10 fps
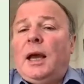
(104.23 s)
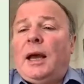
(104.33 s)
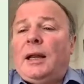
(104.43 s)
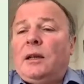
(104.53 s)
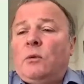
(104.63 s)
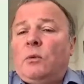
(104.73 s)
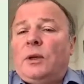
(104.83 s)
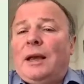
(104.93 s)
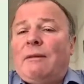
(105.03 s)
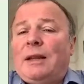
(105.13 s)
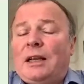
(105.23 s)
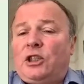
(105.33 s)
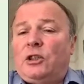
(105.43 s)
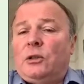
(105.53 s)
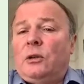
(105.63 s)
And we have
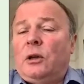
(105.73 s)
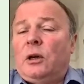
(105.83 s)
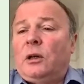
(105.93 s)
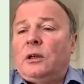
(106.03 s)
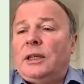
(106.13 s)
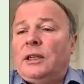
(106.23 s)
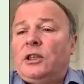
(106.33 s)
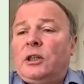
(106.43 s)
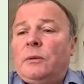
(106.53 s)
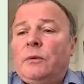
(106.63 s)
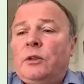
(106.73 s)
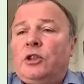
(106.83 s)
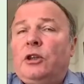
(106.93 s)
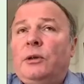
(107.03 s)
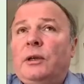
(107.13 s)
national data
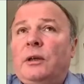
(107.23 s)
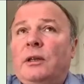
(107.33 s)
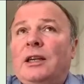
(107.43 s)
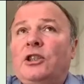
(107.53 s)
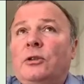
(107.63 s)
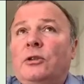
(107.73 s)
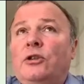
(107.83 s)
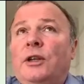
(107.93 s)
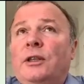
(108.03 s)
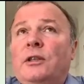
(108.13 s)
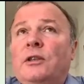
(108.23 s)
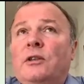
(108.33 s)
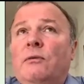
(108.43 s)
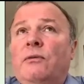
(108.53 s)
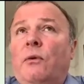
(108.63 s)
showing national
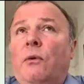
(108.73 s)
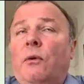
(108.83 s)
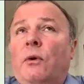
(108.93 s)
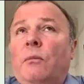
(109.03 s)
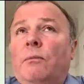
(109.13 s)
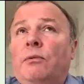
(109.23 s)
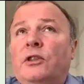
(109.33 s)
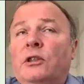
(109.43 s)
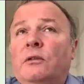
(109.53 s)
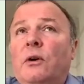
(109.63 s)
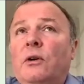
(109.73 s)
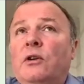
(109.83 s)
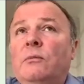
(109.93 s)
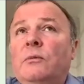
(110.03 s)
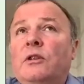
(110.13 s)
trends for procedure
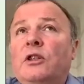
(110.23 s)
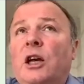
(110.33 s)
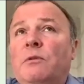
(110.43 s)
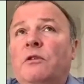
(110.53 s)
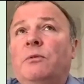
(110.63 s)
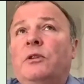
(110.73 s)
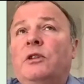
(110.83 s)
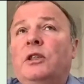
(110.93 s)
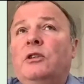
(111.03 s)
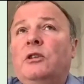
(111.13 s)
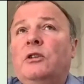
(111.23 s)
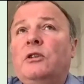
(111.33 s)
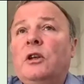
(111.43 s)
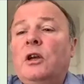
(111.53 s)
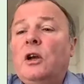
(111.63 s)
volumes, types of
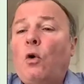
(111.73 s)
procedures,